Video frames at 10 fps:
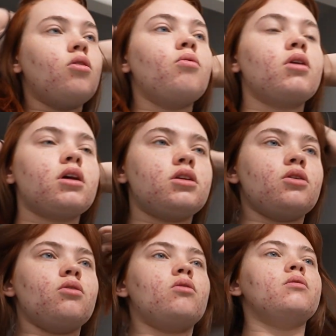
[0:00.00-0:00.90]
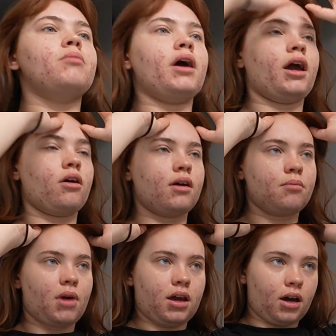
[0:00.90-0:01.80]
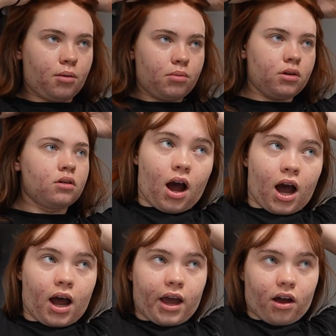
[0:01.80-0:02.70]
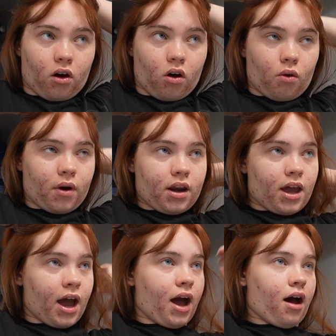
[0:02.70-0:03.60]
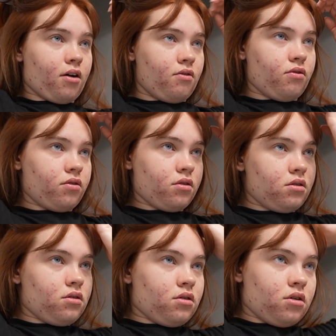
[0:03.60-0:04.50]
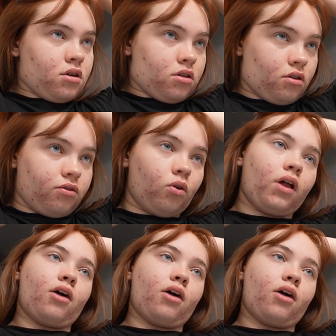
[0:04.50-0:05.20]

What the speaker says: We're gonna do my hair and makeup. I already have the full